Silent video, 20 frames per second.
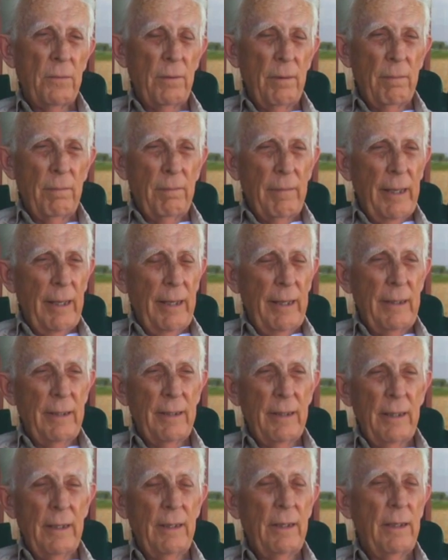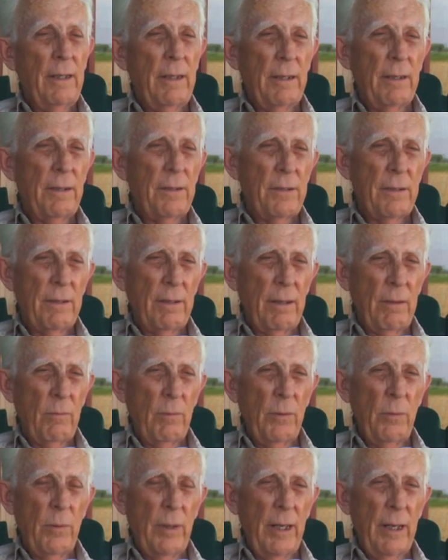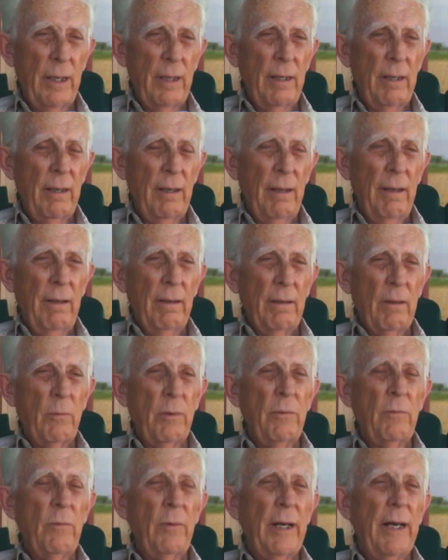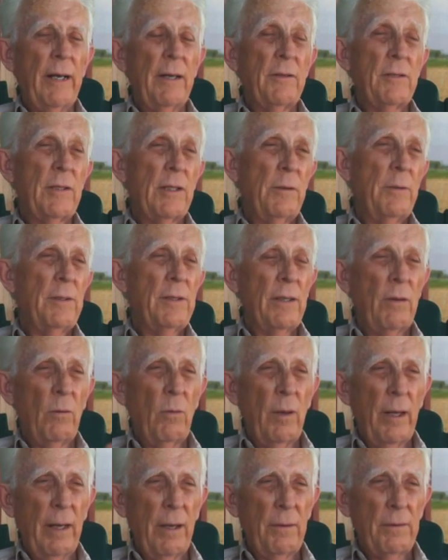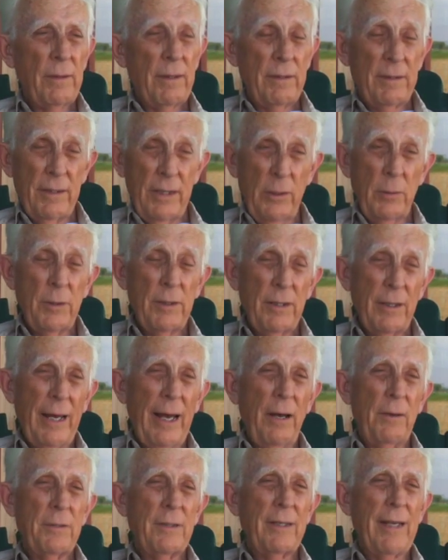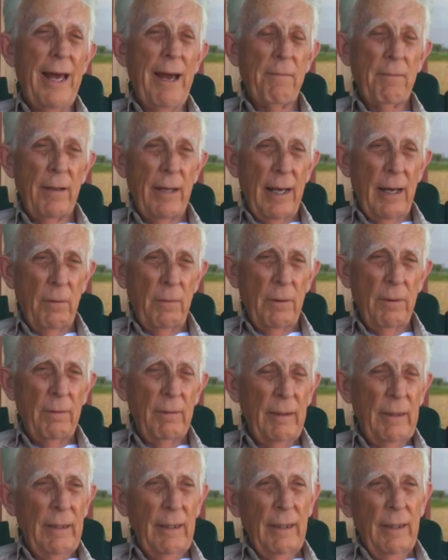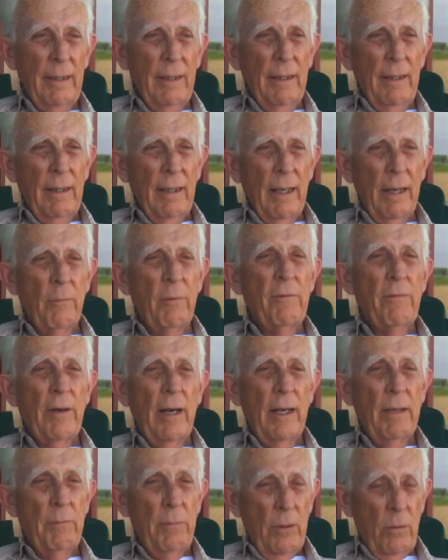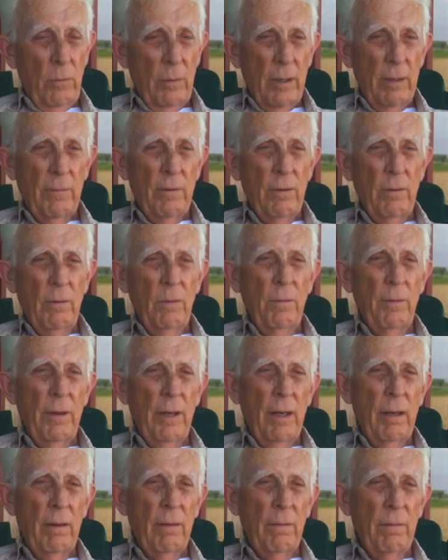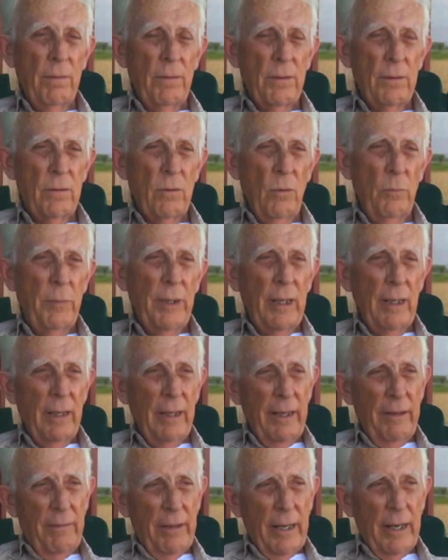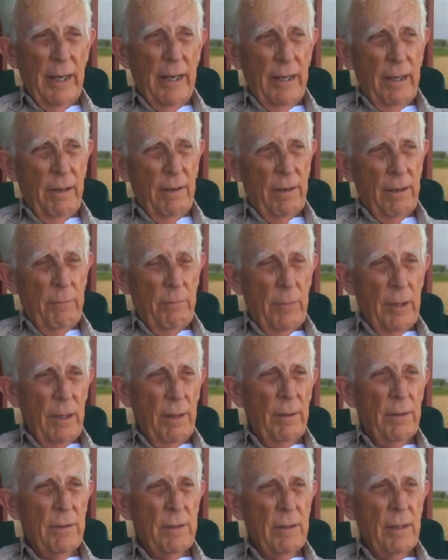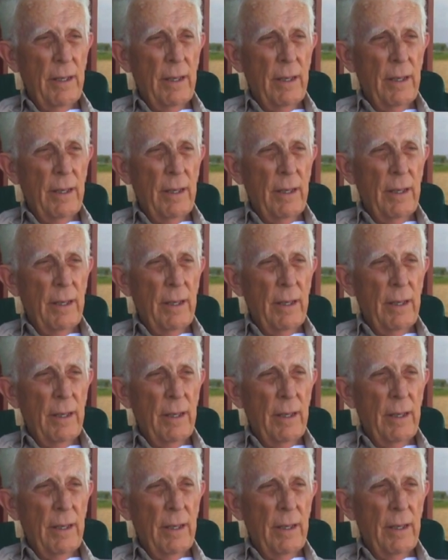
for 18 years. that we rented, and we rented a series of old houses, series of houses after that one. And we finally built one of our own now. So being living out here in the middle of this